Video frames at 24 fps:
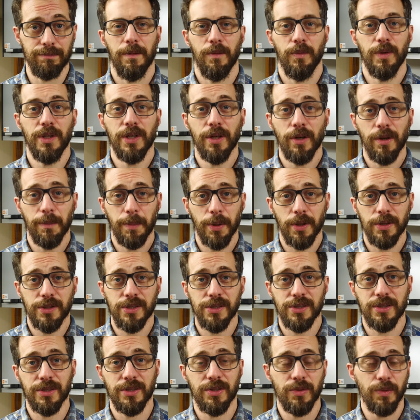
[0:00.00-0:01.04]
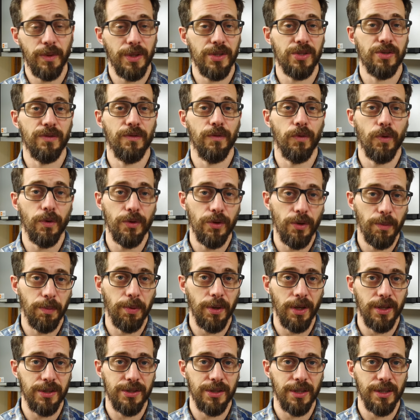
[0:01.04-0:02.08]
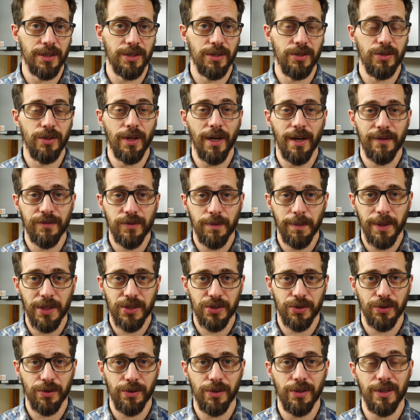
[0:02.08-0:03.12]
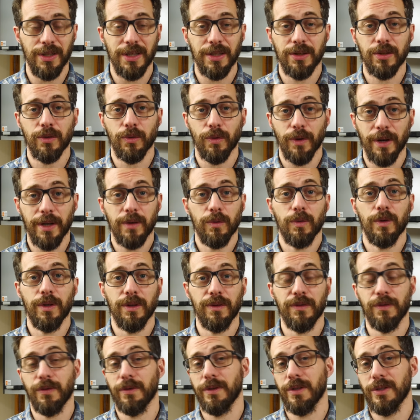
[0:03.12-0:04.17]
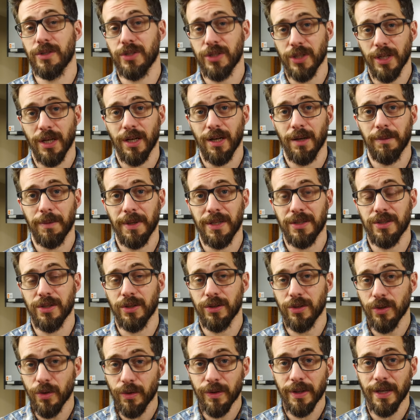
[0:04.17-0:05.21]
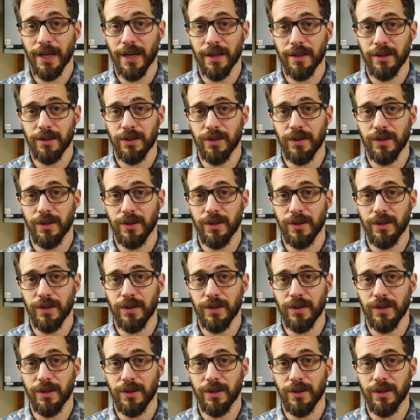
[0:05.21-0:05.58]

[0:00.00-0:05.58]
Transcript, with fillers: When you go to purchase a switch for your project, you have to make sure you get the right one for the job, and to do that,